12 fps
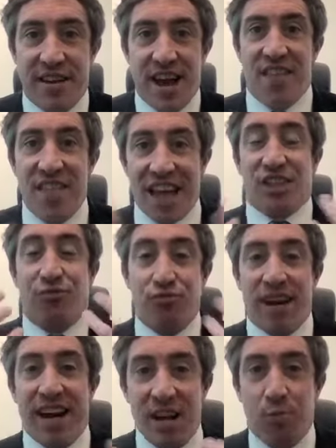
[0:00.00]
And that's
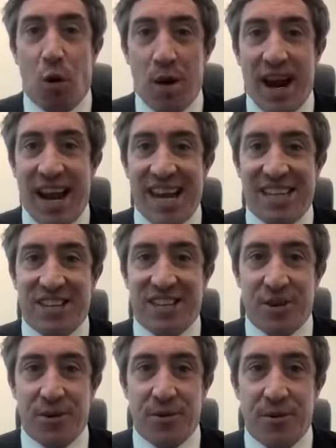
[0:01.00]
really what we're here to
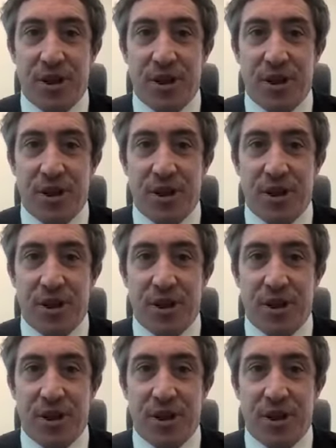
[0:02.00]
do.